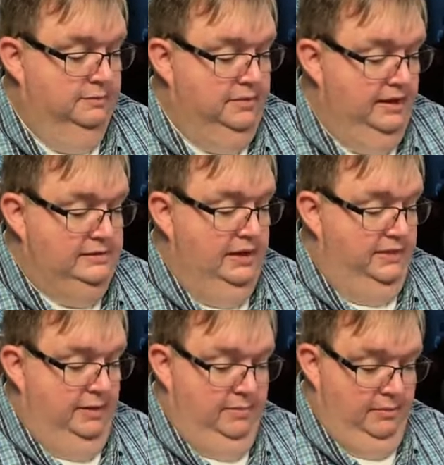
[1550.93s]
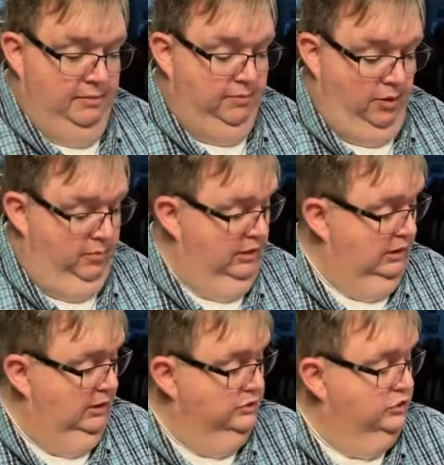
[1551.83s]
Some things I think that be
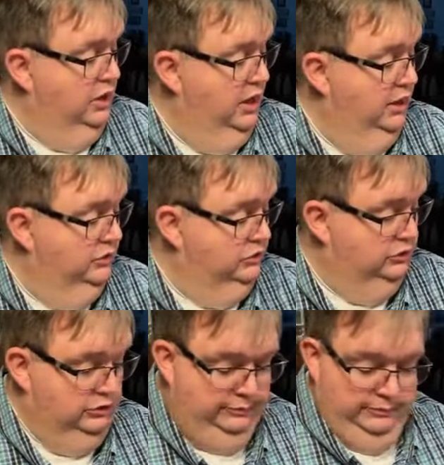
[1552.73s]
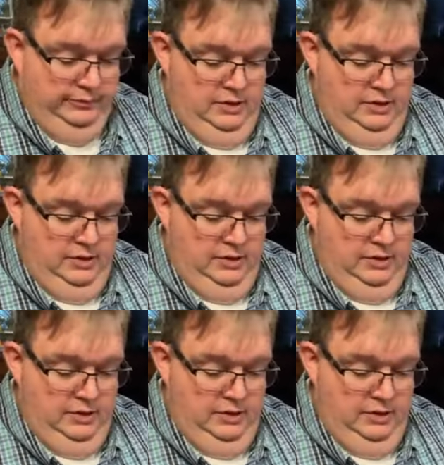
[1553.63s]
permanently changed.